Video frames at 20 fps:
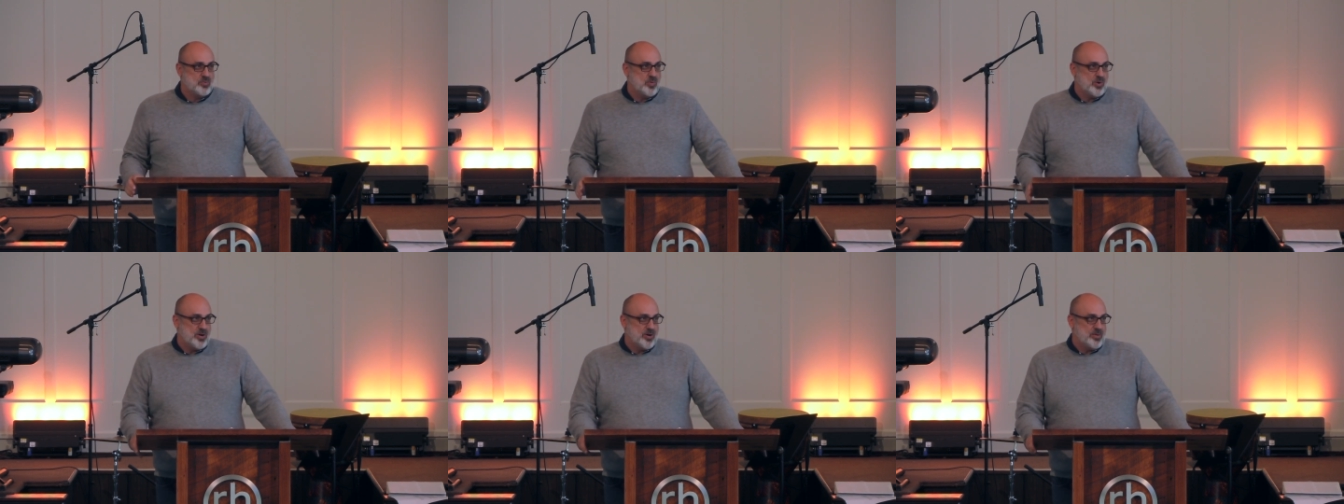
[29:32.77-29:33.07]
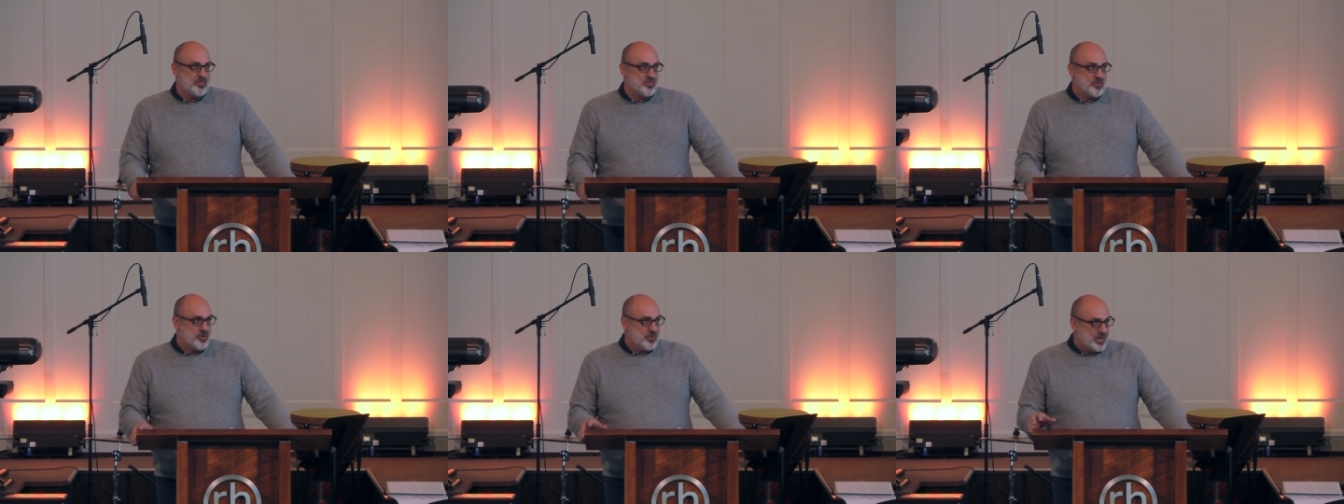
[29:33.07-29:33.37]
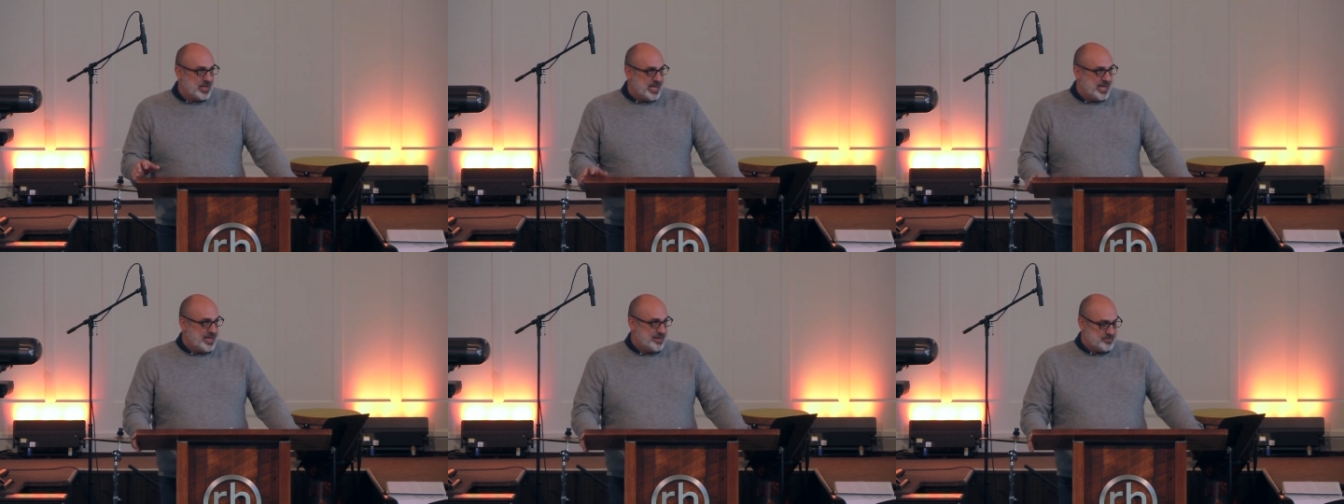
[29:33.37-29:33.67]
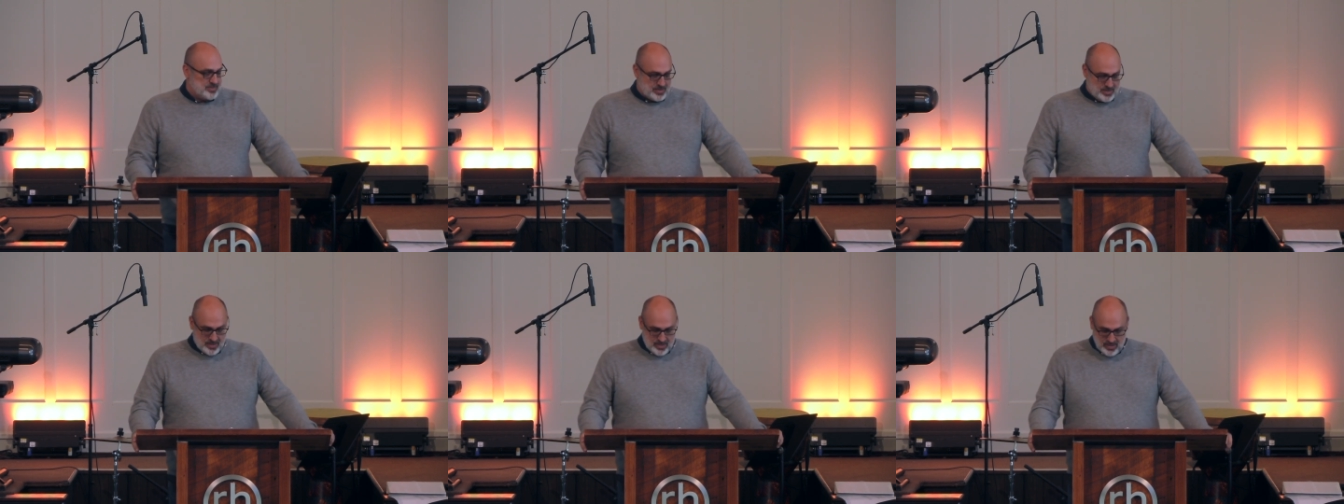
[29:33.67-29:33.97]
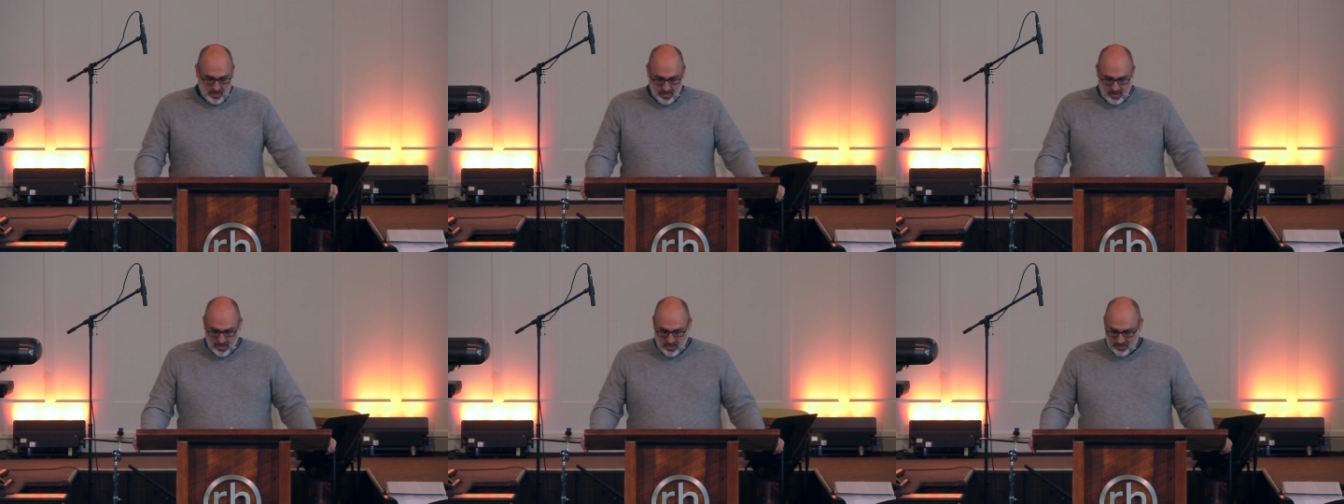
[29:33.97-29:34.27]
word proclaimed,
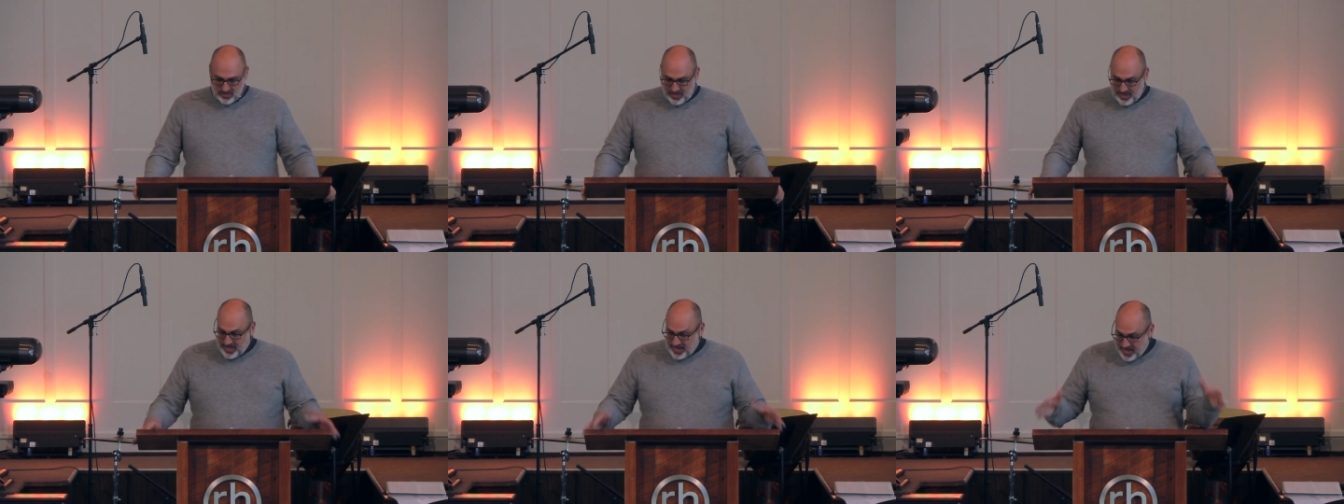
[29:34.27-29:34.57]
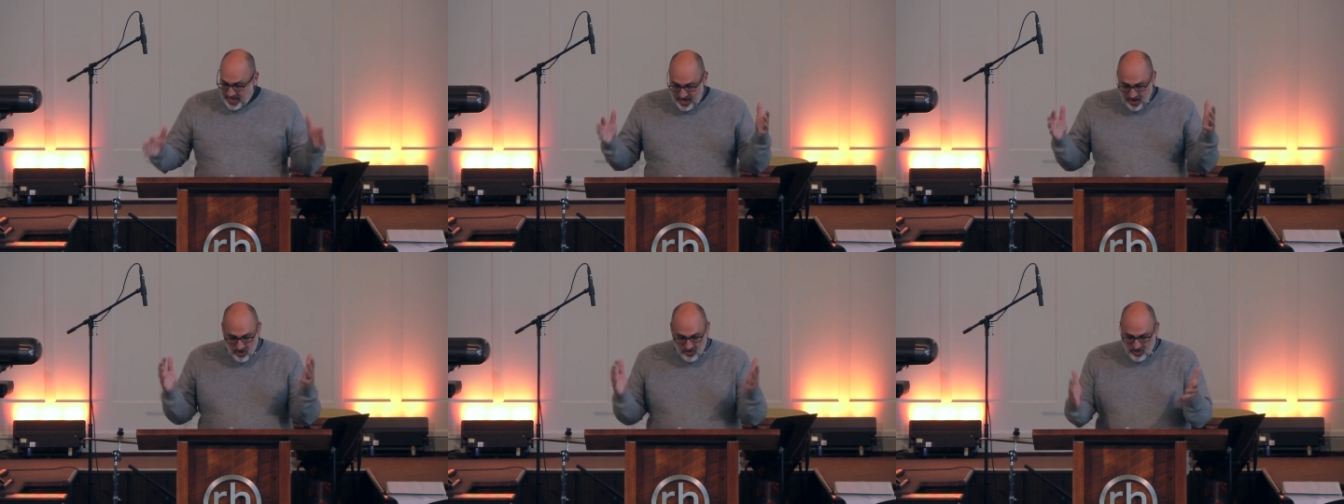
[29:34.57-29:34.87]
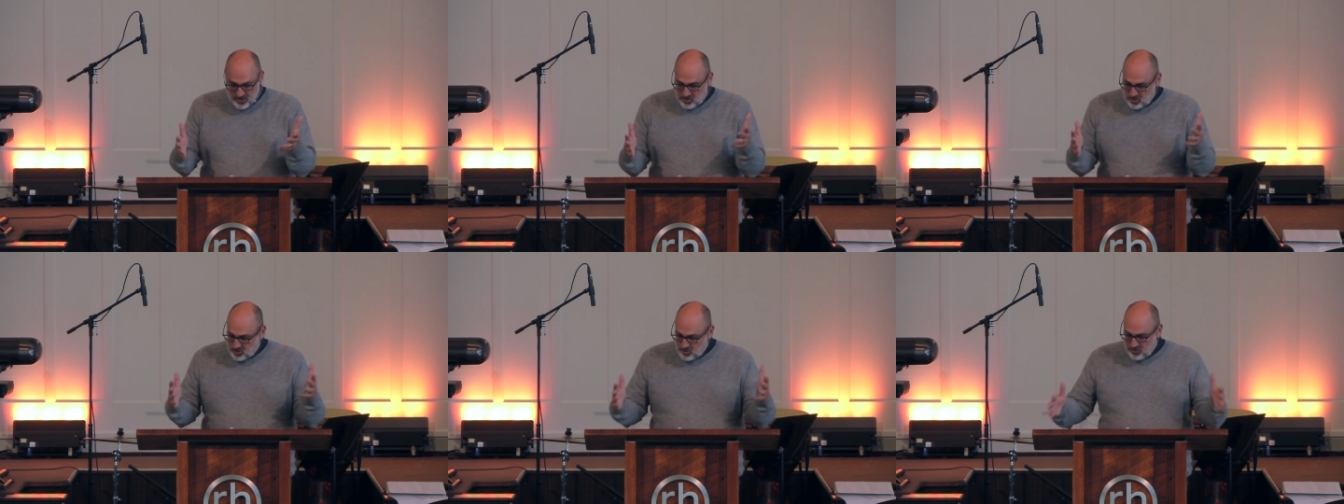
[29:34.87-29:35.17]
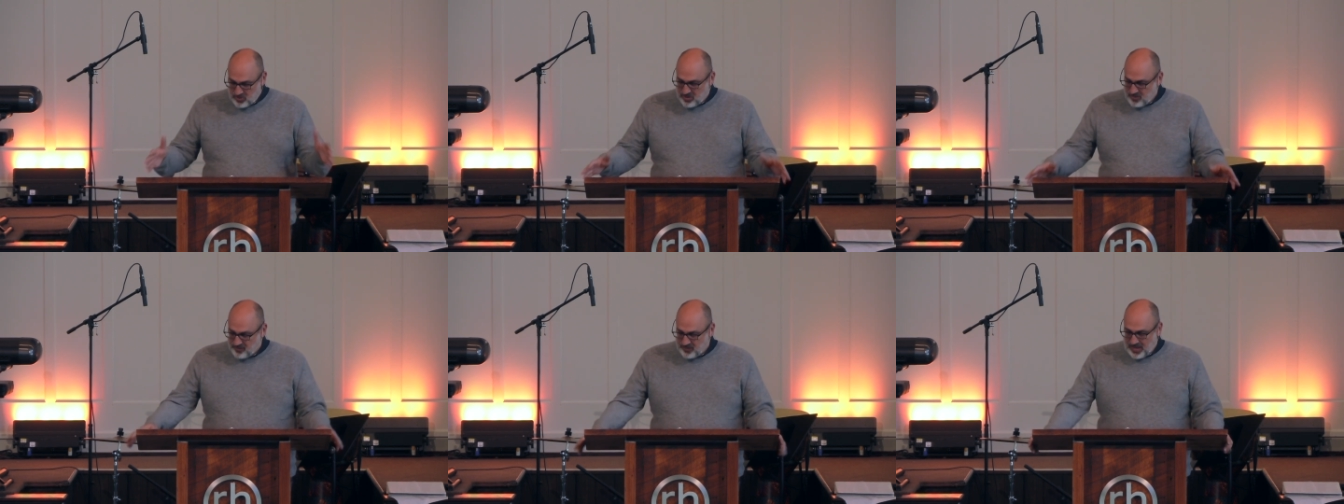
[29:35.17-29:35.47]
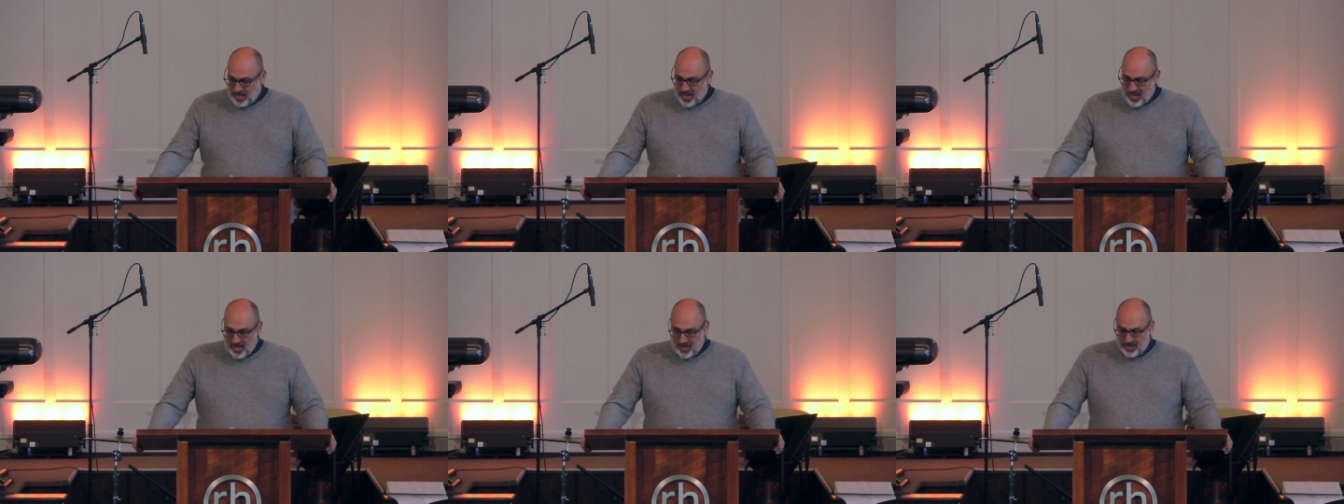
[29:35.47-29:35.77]
to hear the truth of
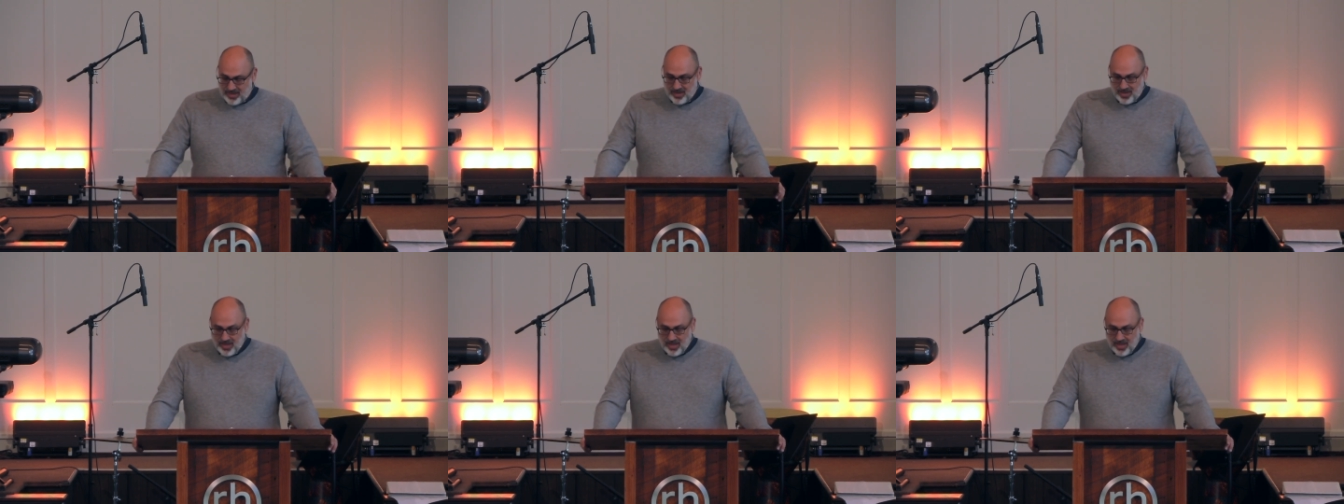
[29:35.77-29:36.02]
God.